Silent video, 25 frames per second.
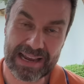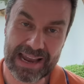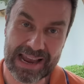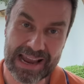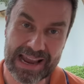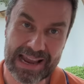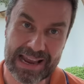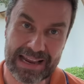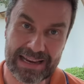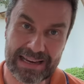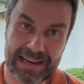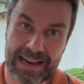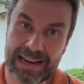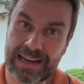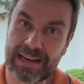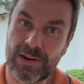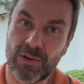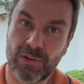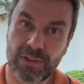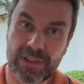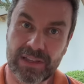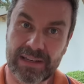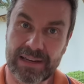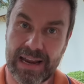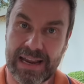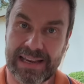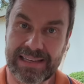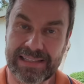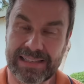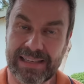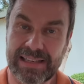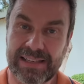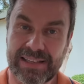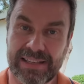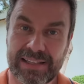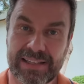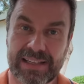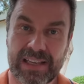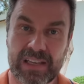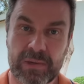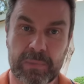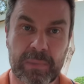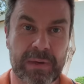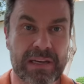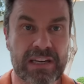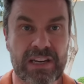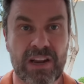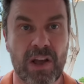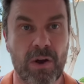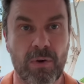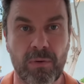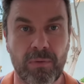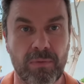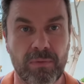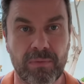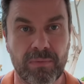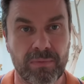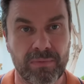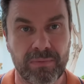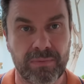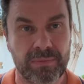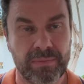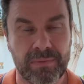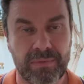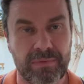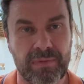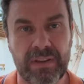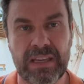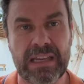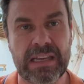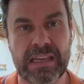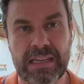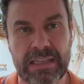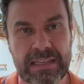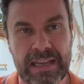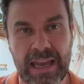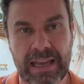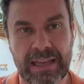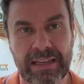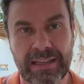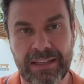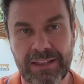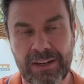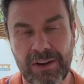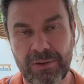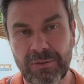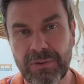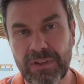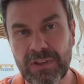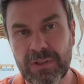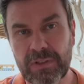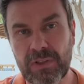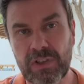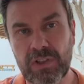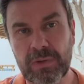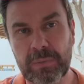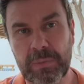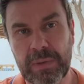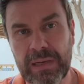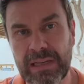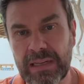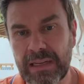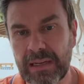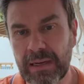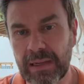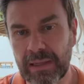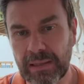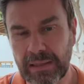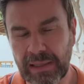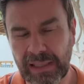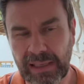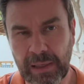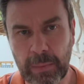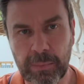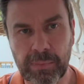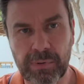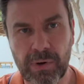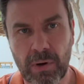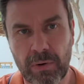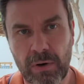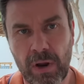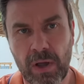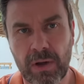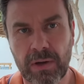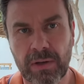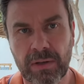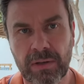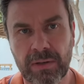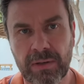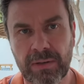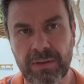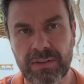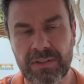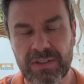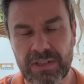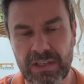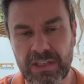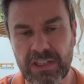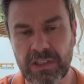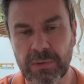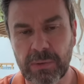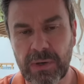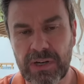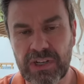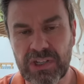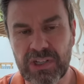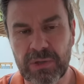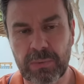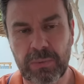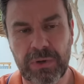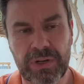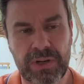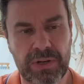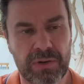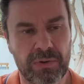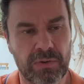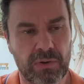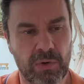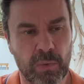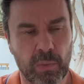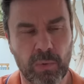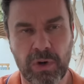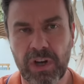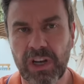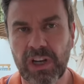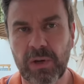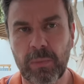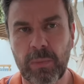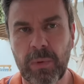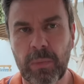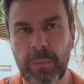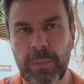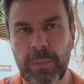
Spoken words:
In other instances, there's been no VE day, you know, there's just been like a prolonged situation where you're working with